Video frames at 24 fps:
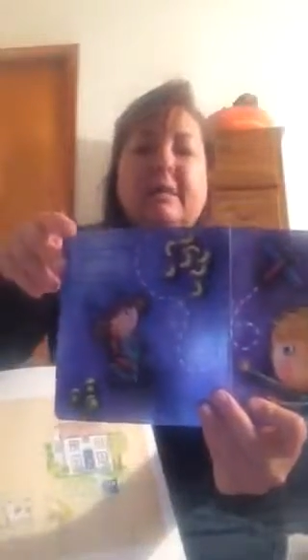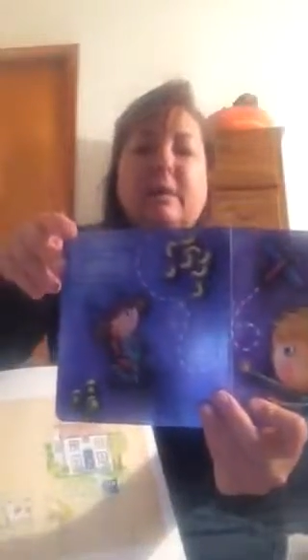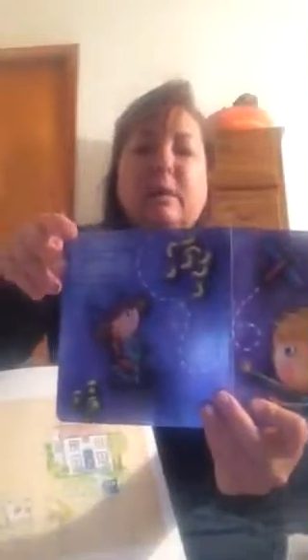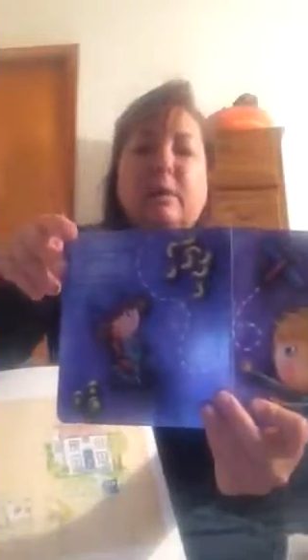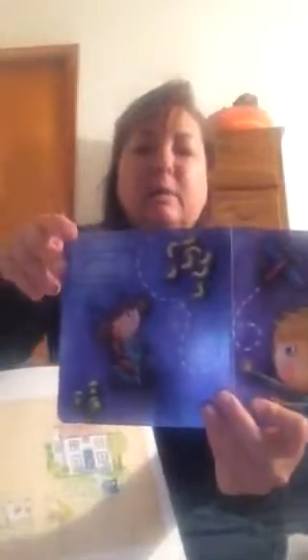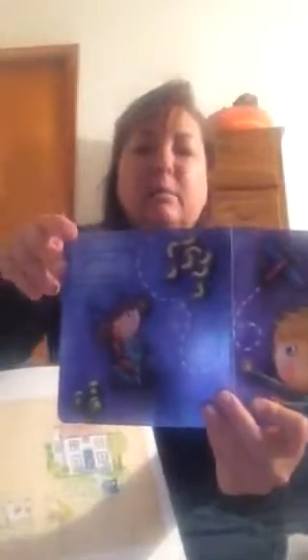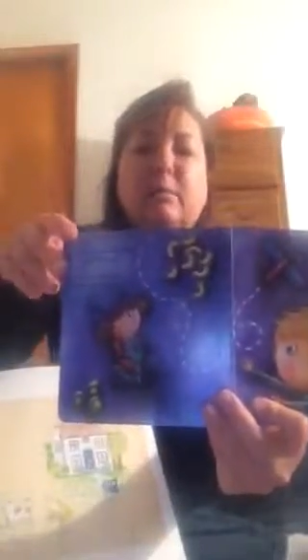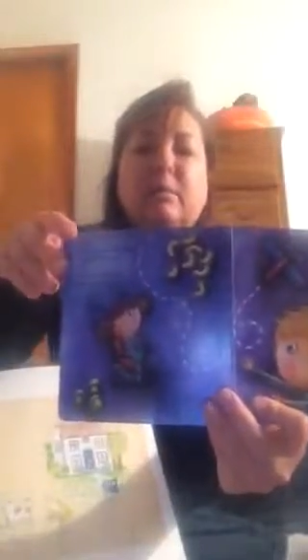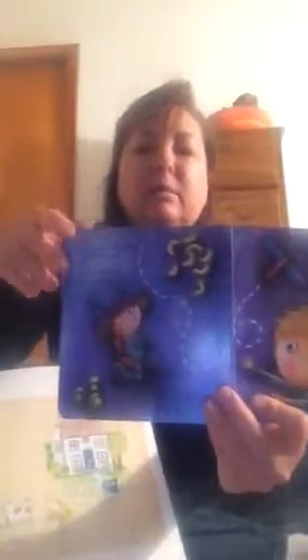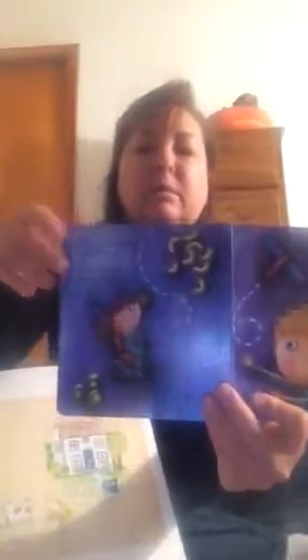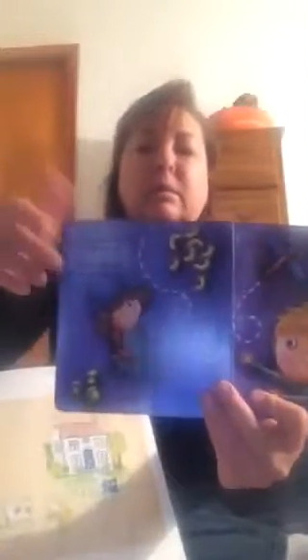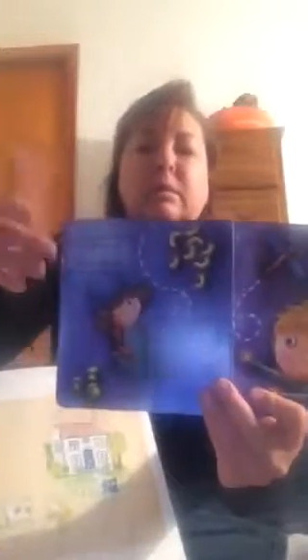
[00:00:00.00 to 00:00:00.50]

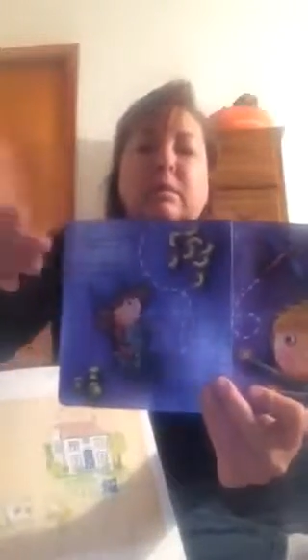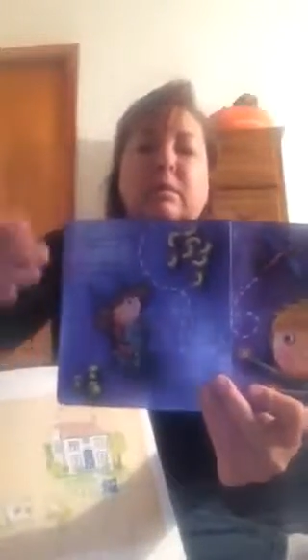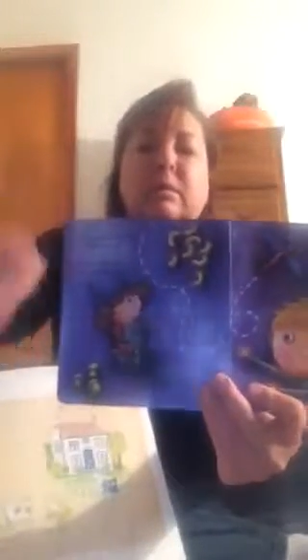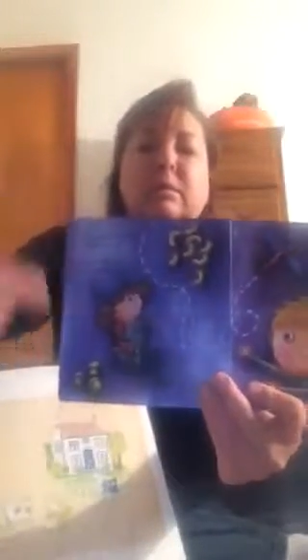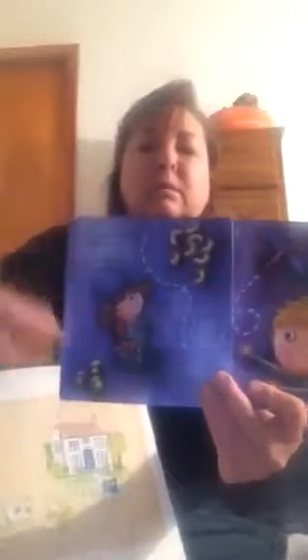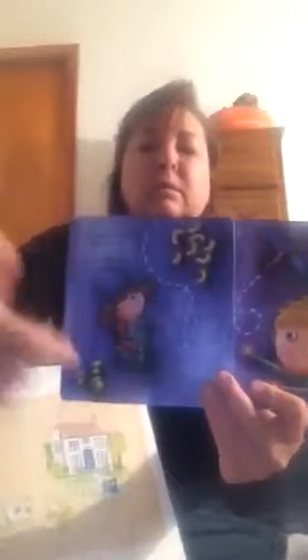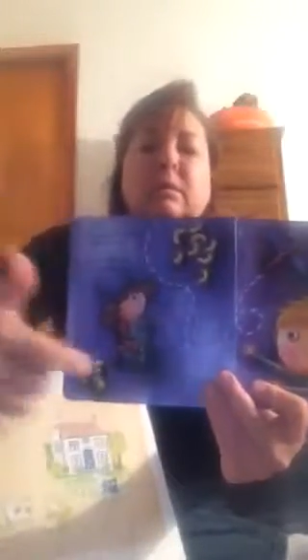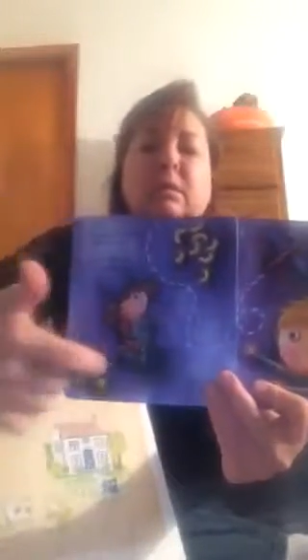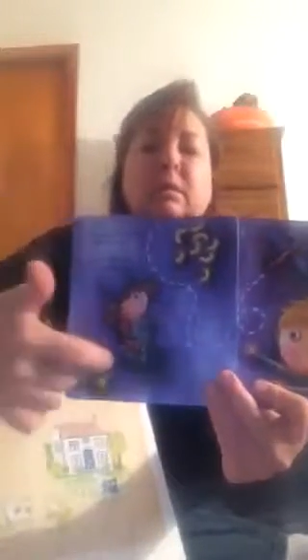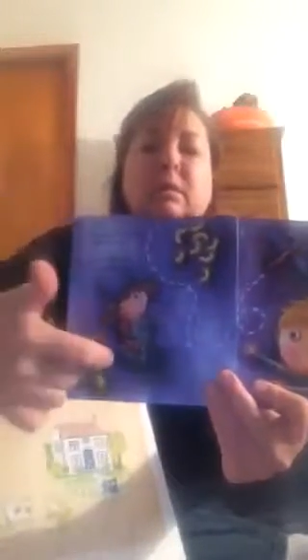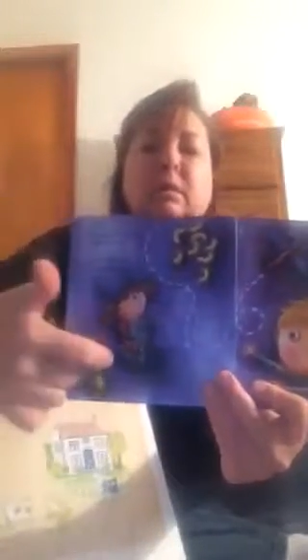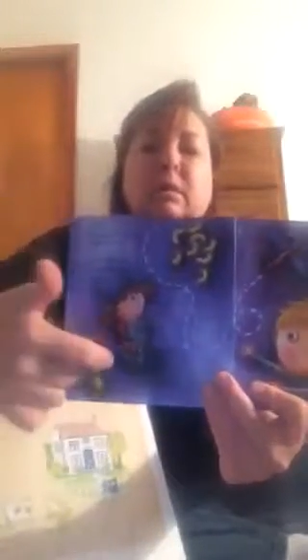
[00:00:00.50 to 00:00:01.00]
them,
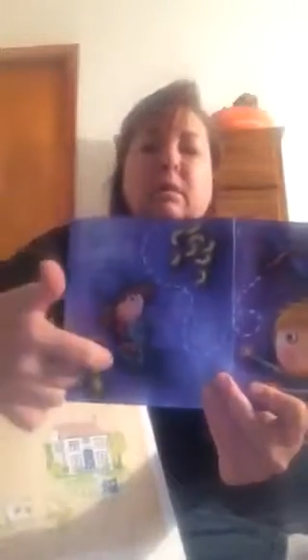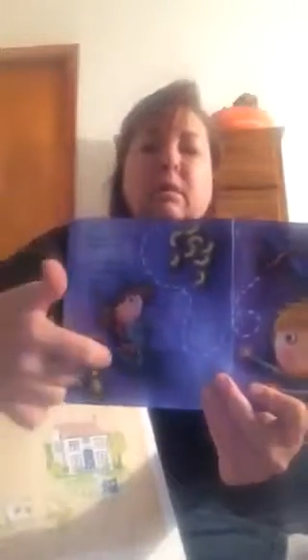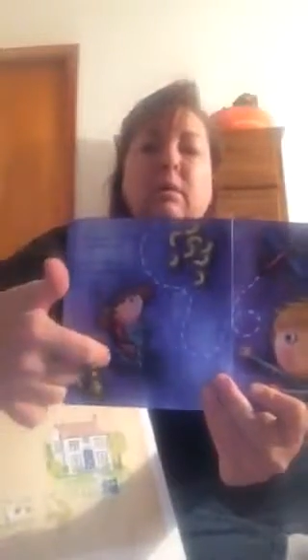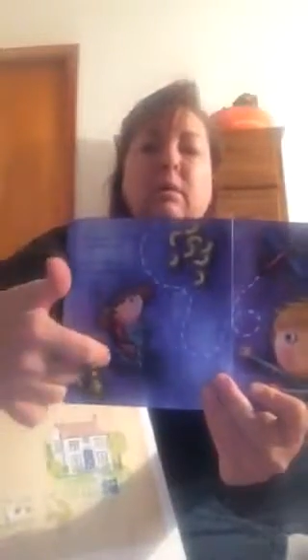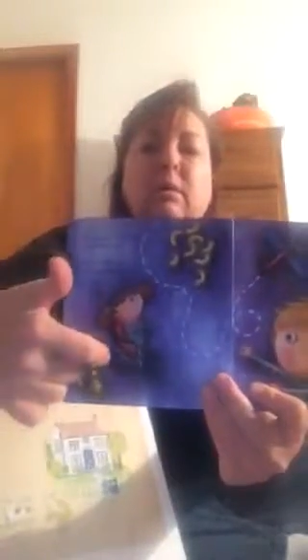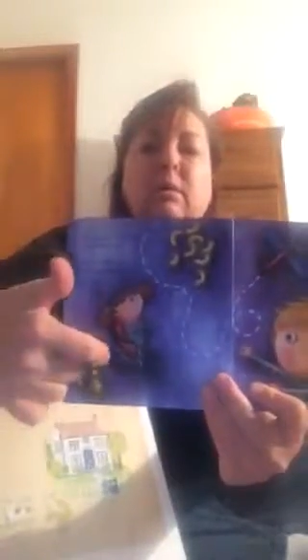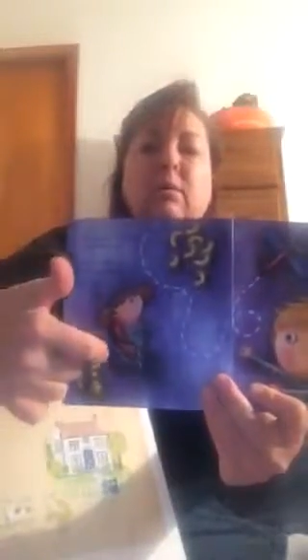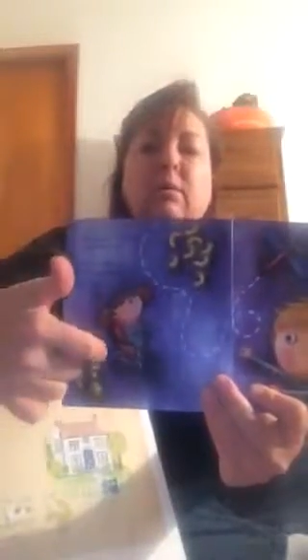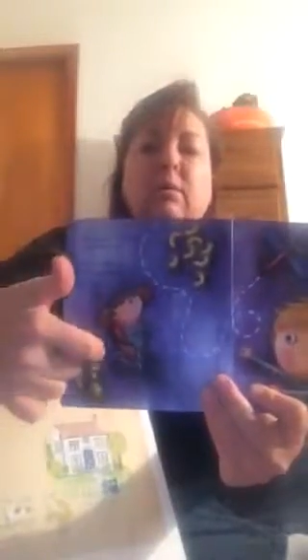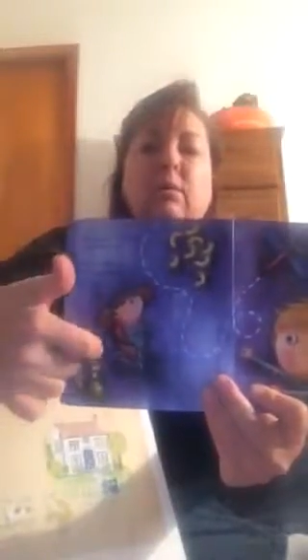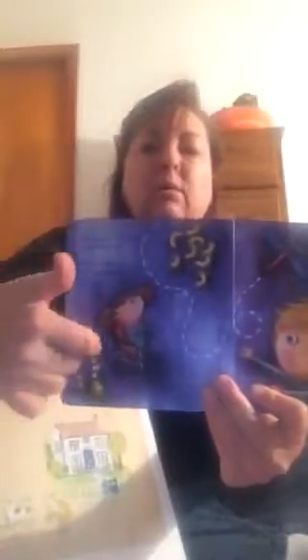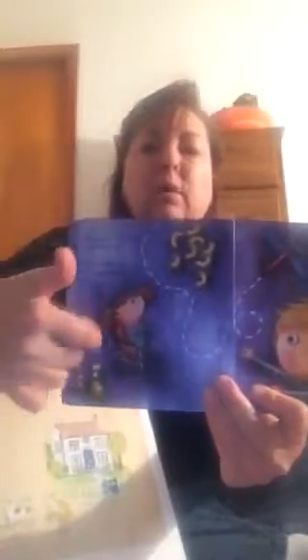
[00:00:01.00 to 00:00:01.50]

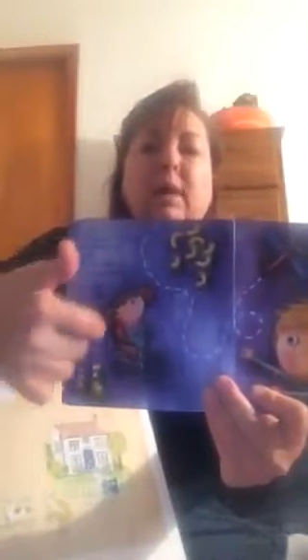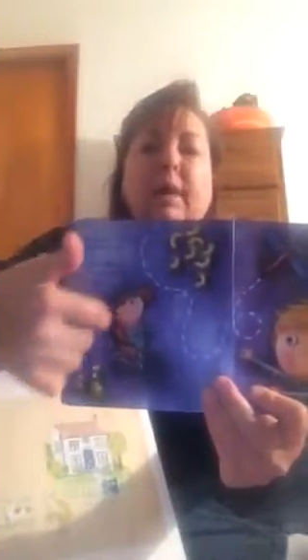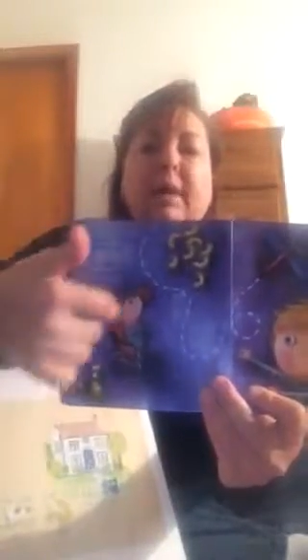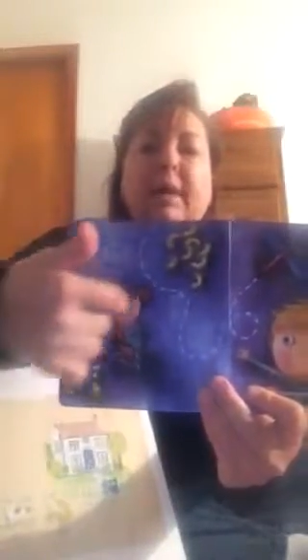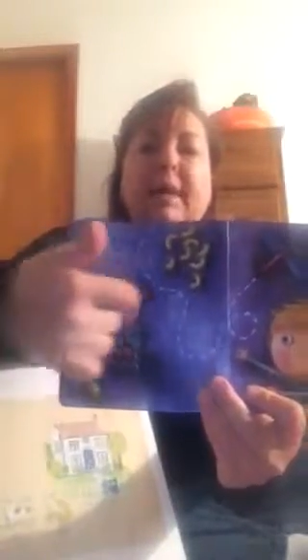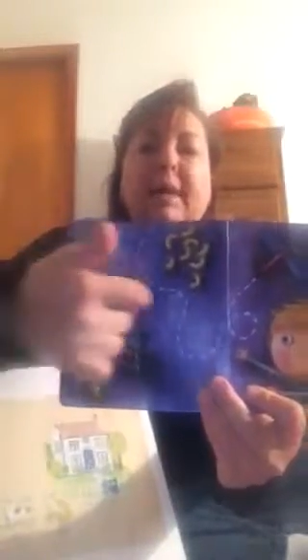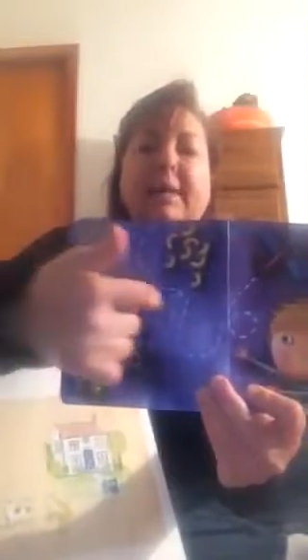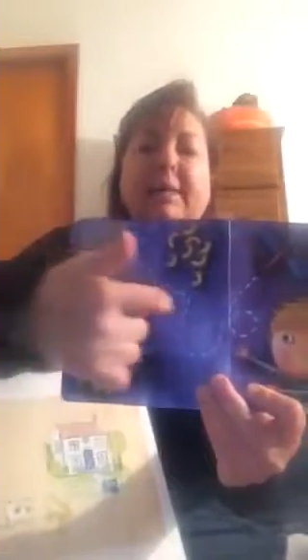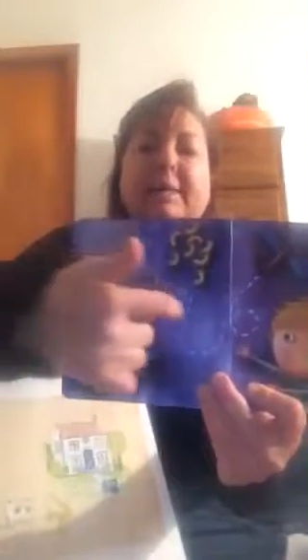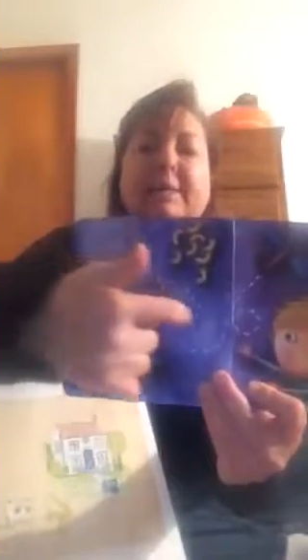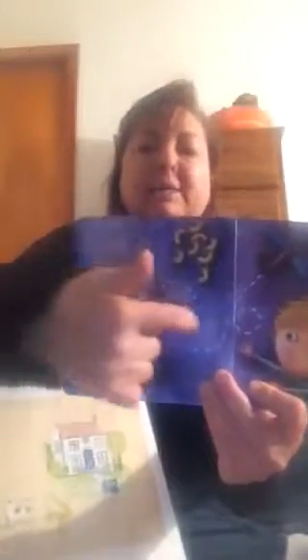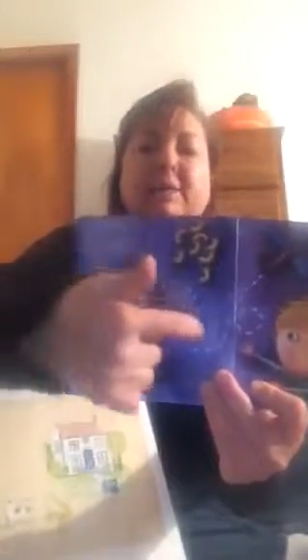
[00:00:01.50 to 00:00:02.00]
what
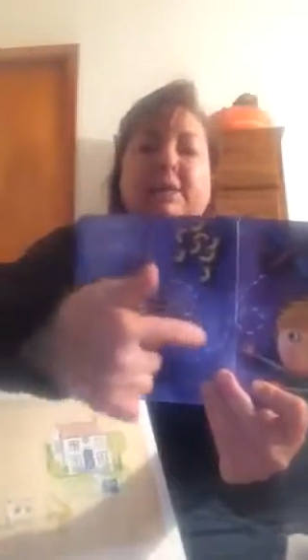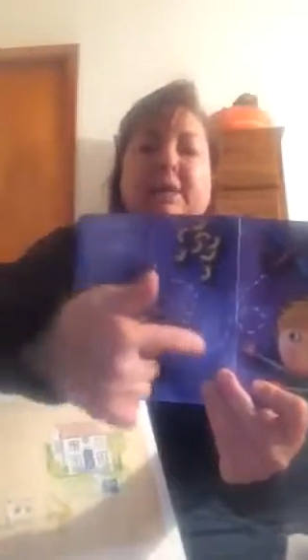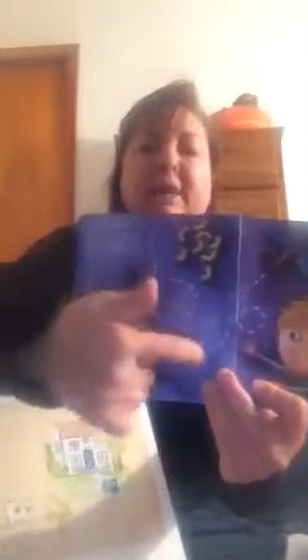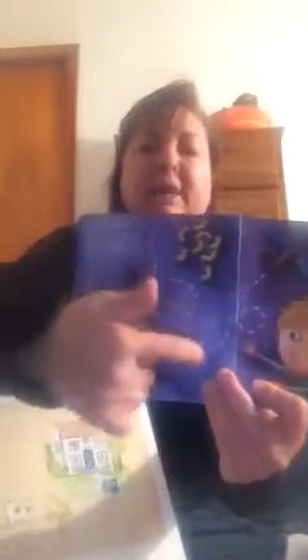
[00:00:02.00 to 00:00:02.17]
kind of